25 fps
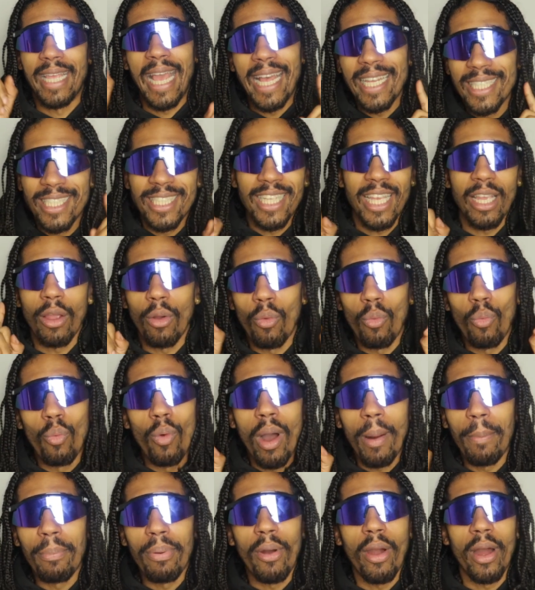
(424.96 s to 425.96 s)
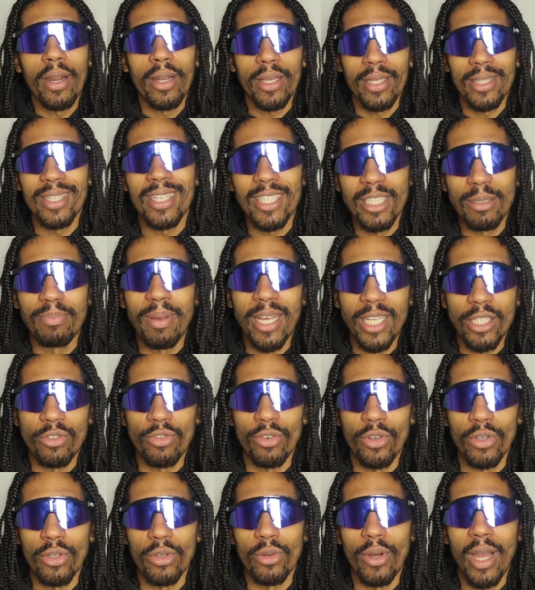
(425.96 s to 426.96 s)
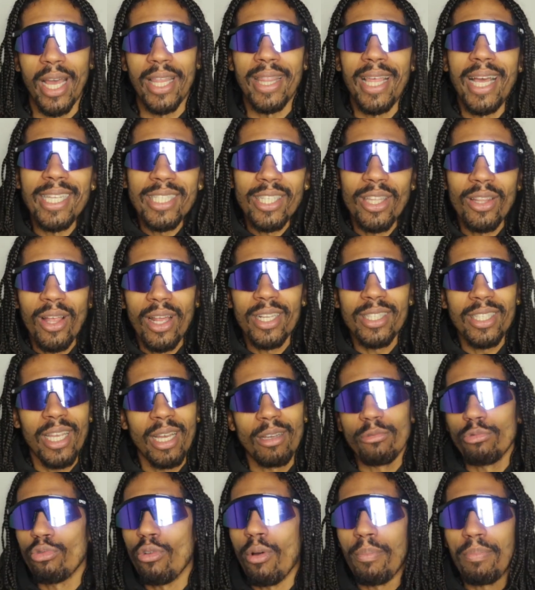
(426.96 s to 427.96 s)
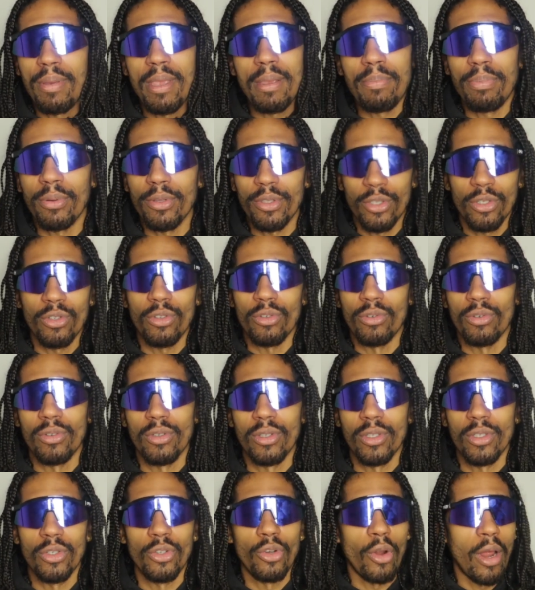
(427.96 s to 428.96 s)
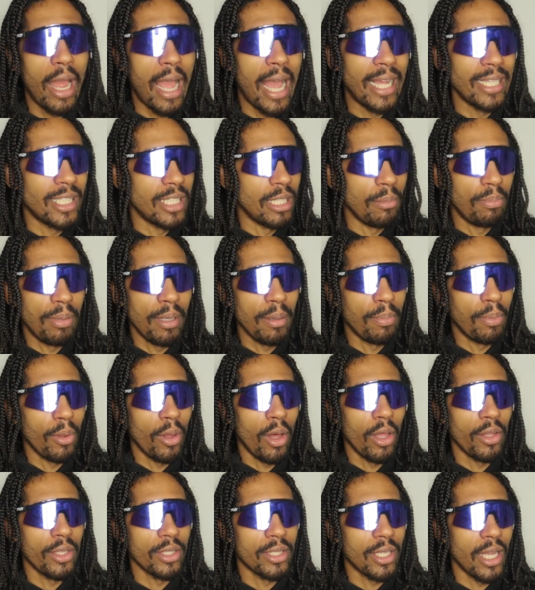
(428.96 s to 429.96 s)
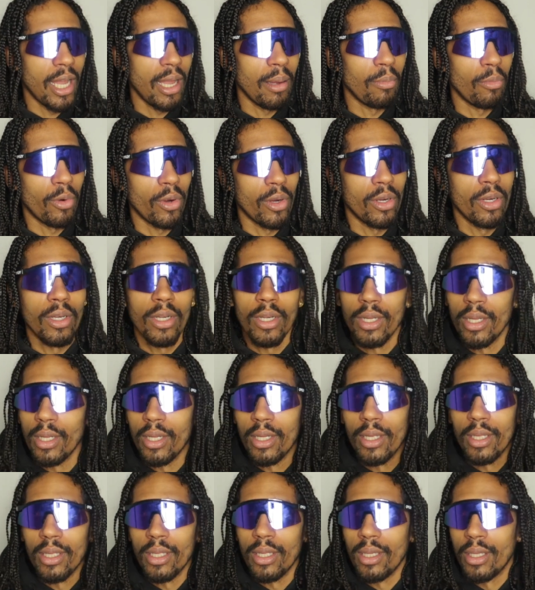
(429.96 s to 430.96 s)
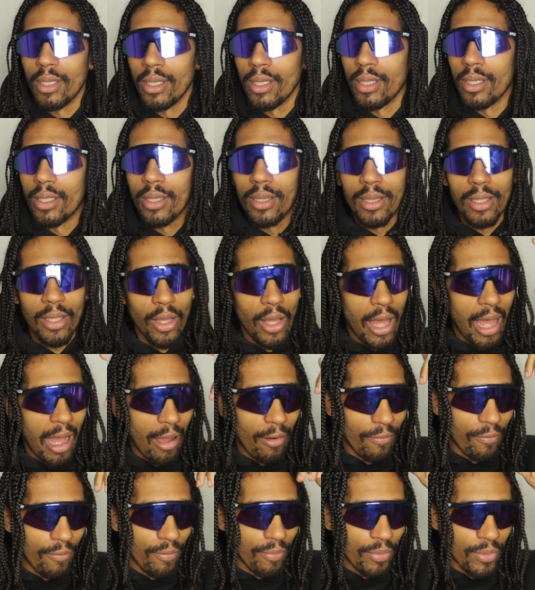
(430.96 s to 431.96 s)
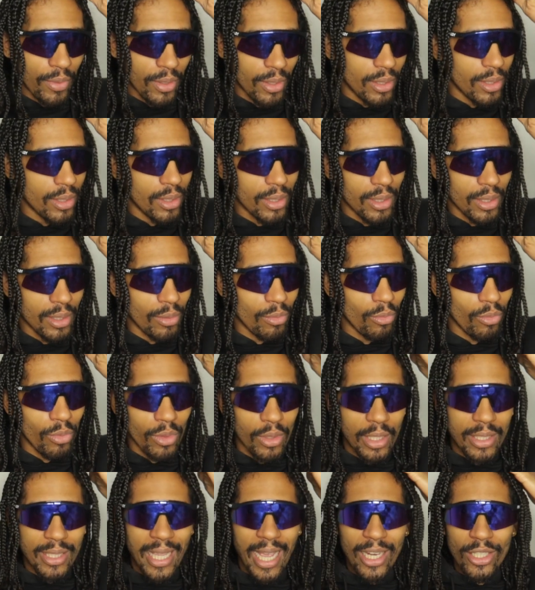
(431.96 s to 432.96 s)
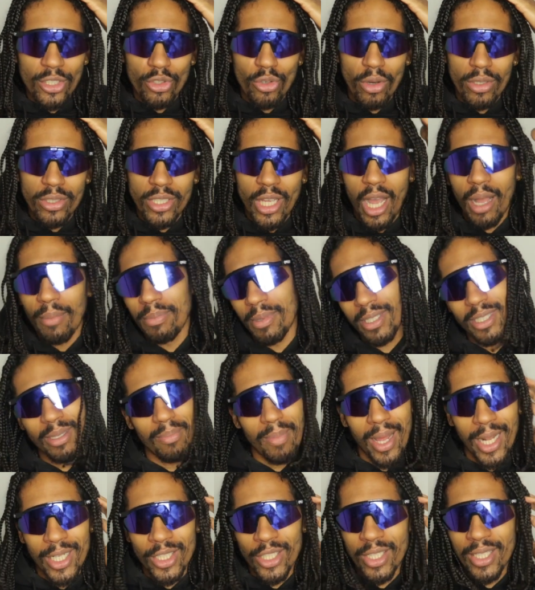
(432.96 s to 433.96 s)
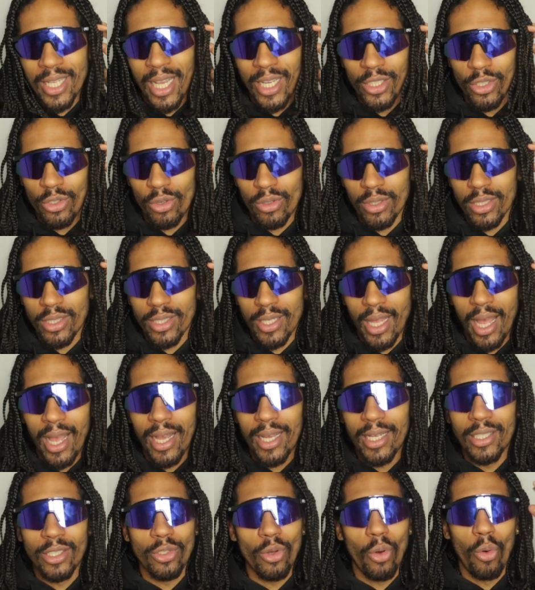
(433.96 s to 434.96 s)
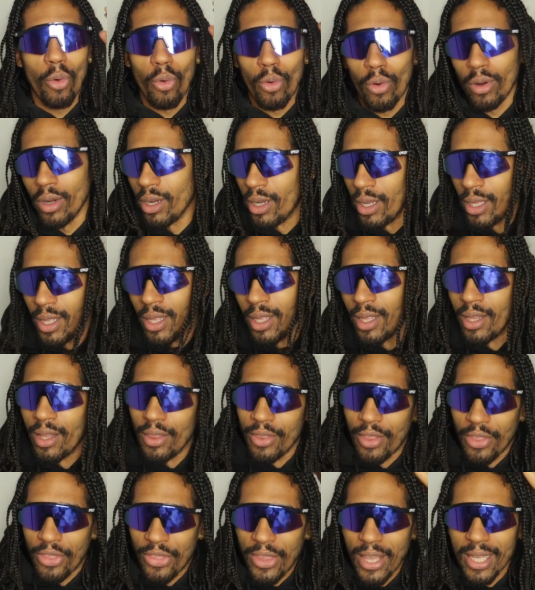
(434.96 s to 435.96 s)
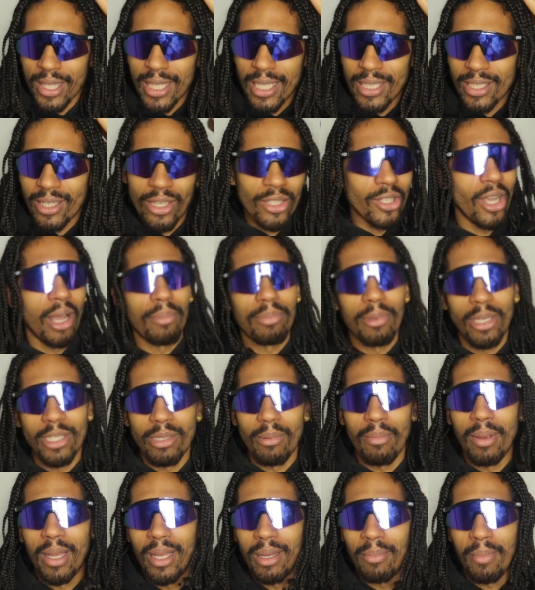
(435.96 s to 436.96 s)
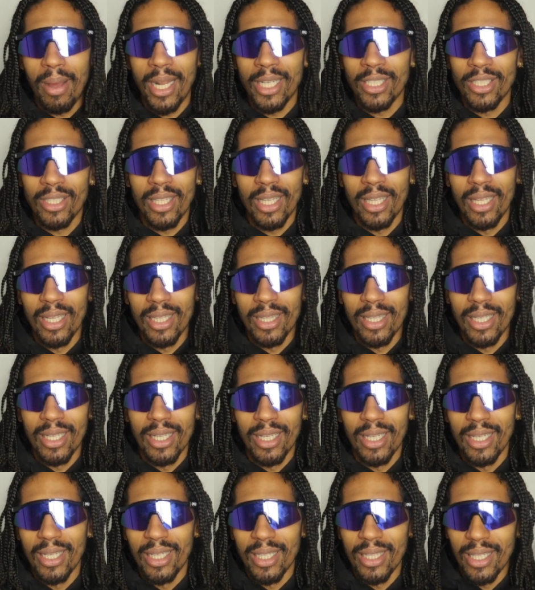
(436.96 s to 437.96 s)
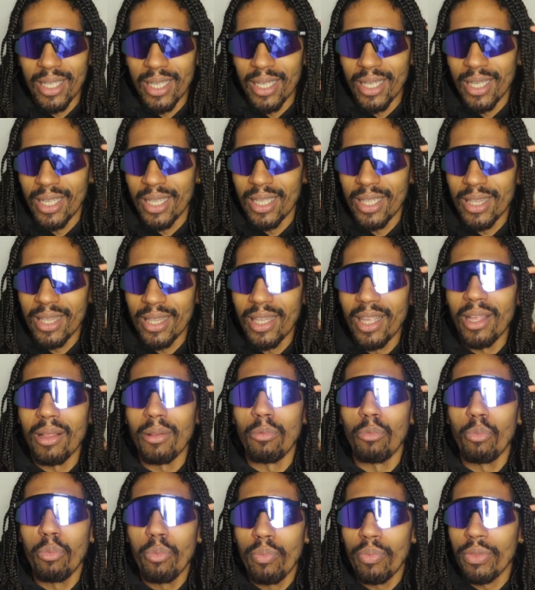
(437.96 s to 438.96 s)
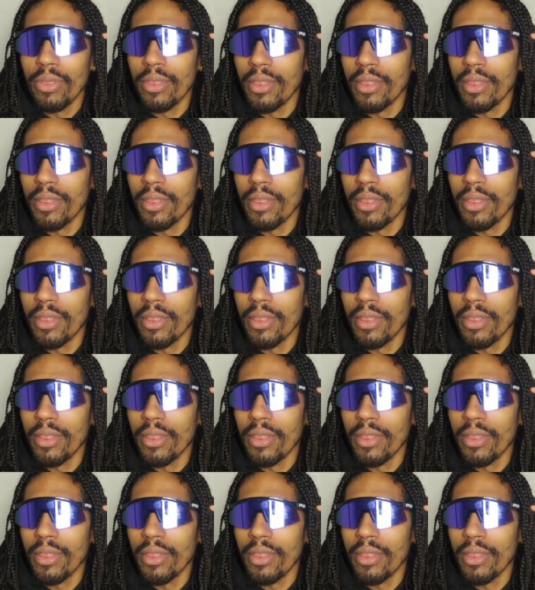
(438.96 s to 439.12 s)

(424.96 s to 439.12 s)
guessing what product is best for you. And that's a lot of times what people do. You know, I see people all the time where they'll have the texture on top doesn't match the texture on the sides, or the thickness on top doesn't match the